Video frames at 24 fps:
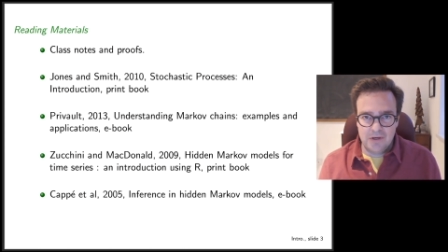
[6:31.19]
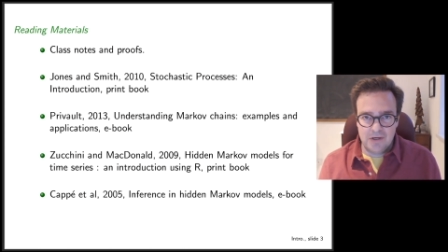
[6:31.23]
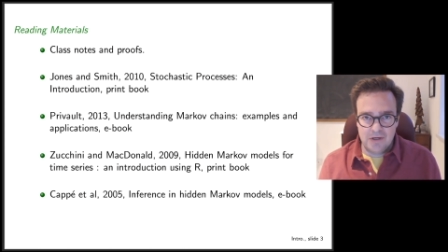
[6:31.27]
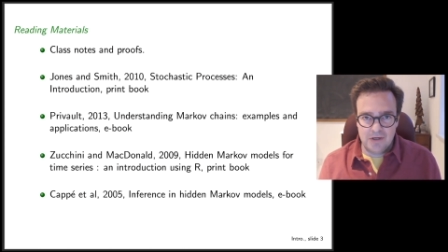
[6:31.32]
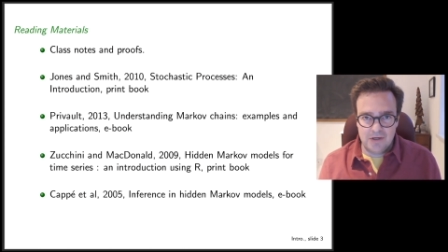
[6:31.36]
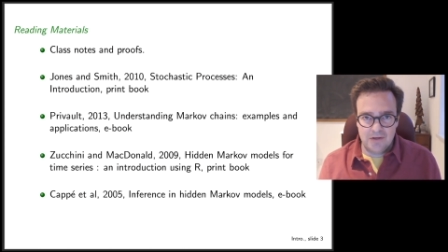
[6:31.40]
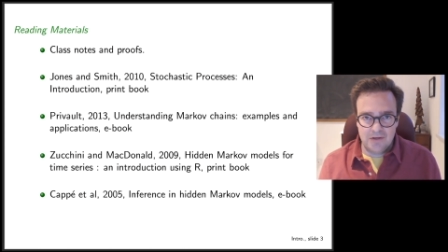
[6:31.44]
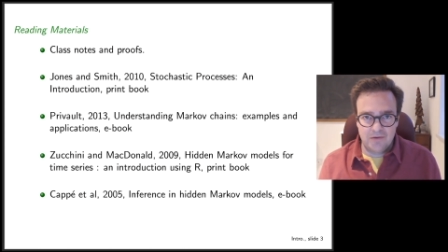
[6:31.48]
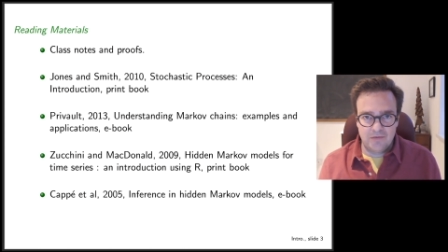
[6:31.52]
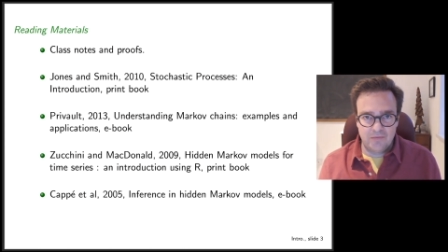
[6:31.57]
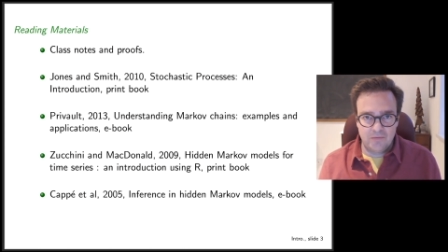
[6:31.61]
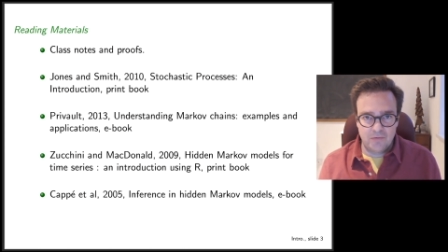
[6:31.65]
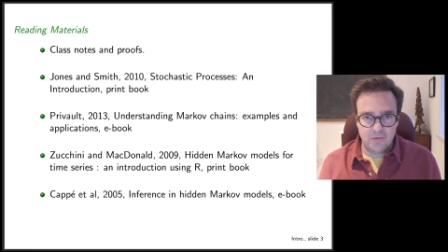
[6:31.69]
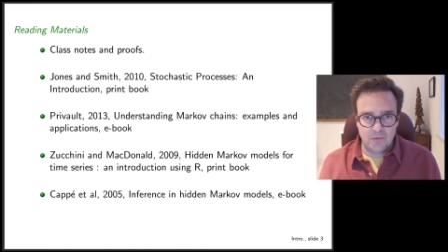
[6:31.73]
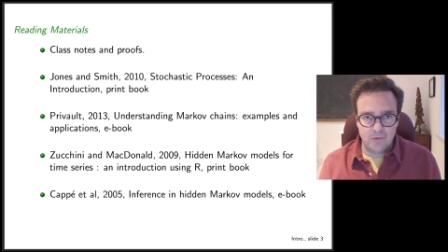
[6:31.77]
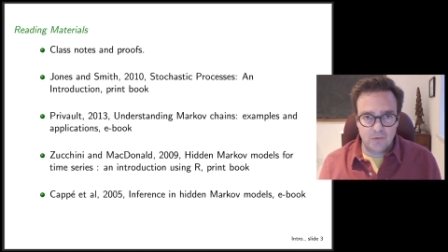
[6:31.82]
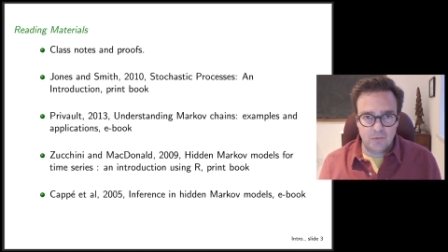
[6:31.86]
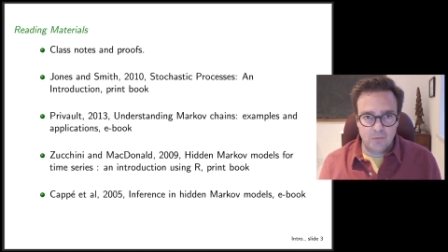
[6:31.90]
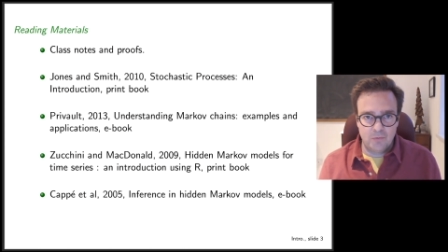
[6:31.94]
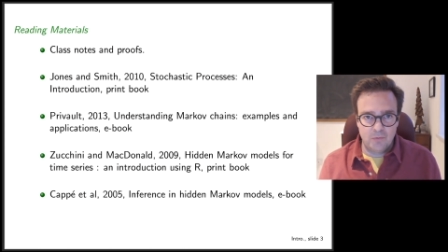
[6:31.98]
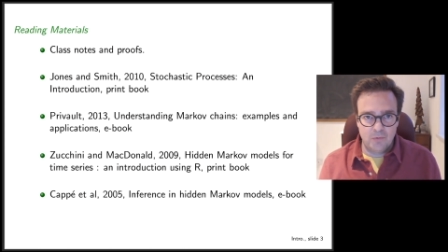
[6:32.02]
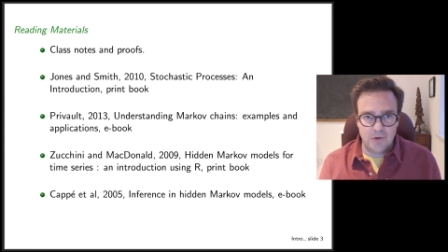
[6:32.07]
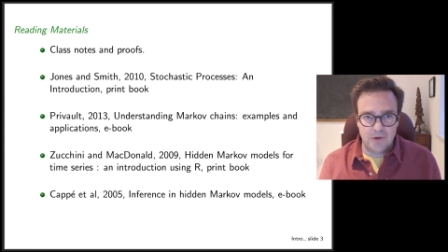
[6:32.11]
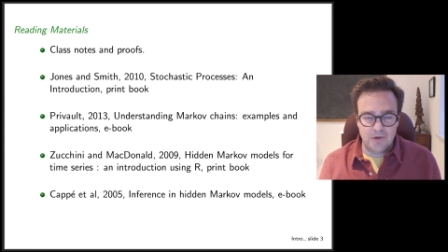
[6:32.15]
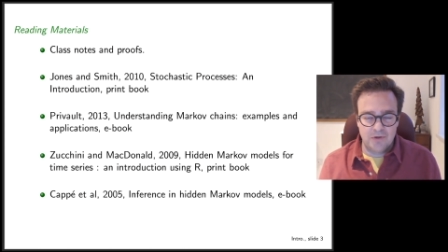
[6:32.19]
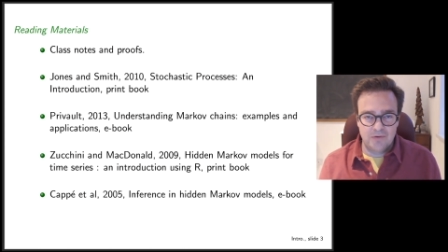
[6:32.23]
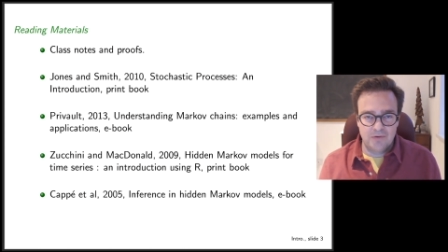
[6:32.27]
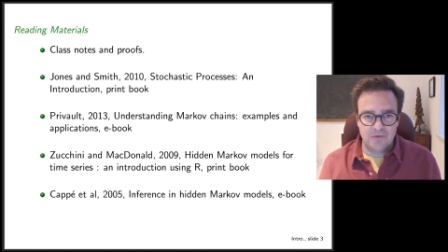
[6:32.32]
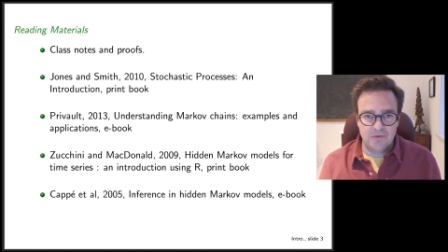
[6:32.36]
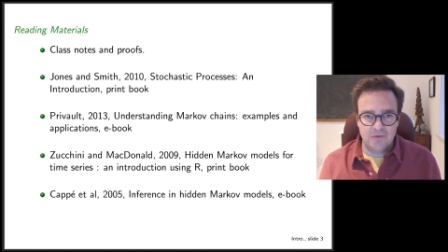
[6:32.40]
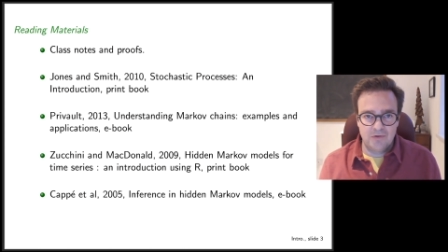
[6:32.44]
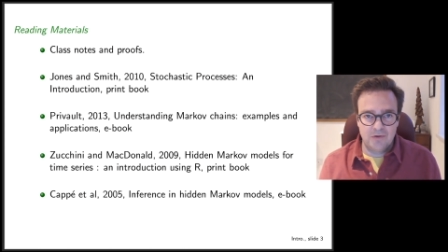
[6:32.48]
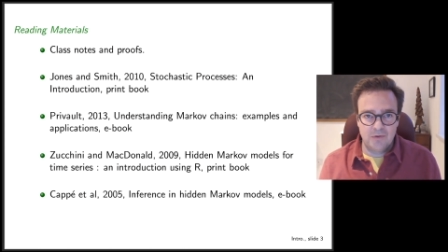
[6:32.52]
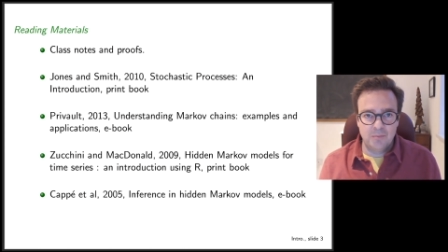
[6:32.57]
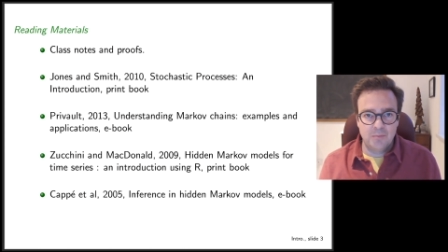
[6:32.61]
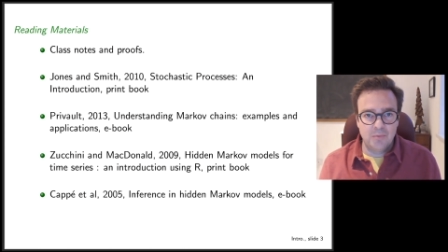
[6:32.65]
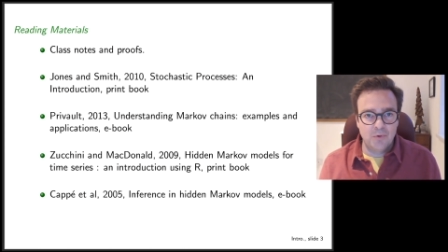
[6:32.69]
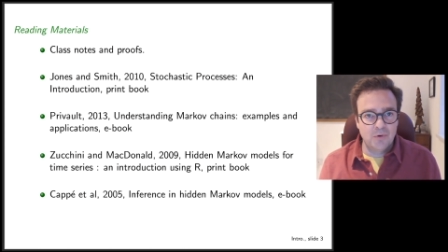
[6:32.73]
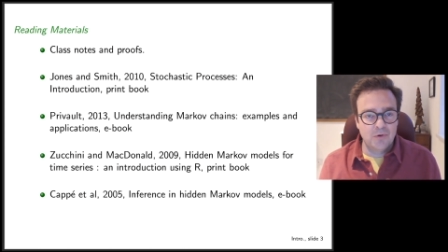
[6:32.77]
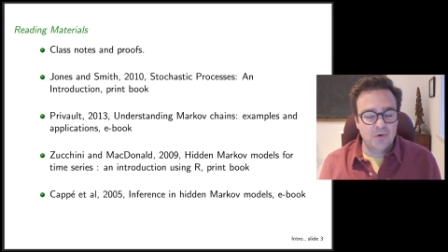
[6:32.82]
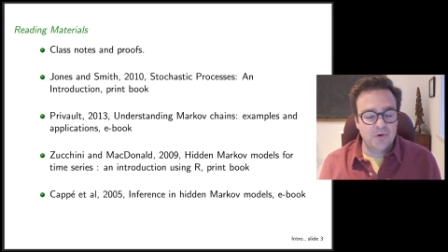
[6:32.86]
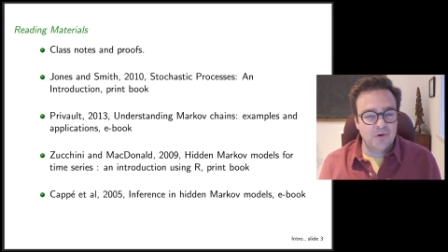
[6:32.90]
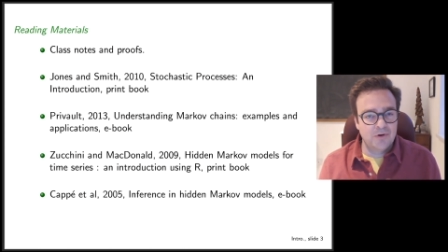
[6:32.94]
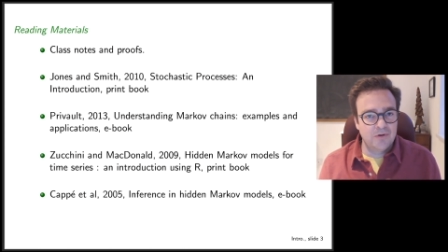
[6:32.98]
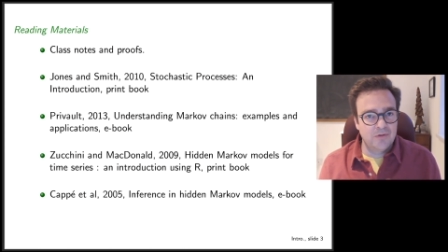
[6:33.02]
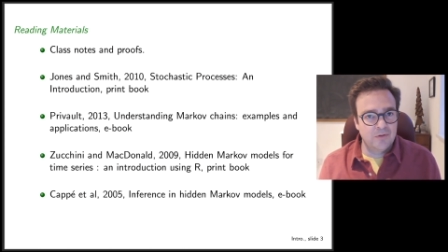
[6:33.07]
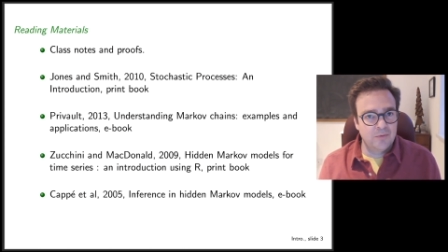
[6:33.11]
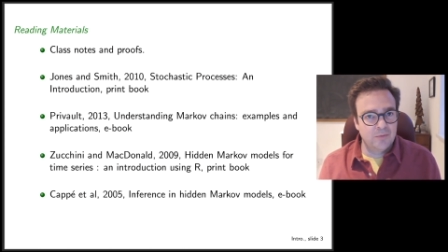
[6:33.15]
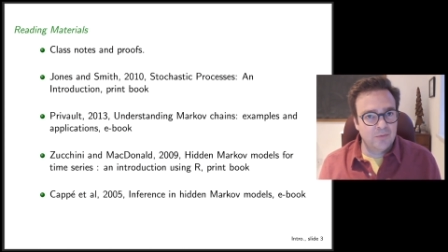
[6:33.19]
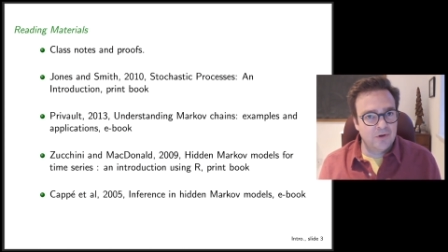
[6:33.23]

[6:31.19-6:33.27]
guides for what is important in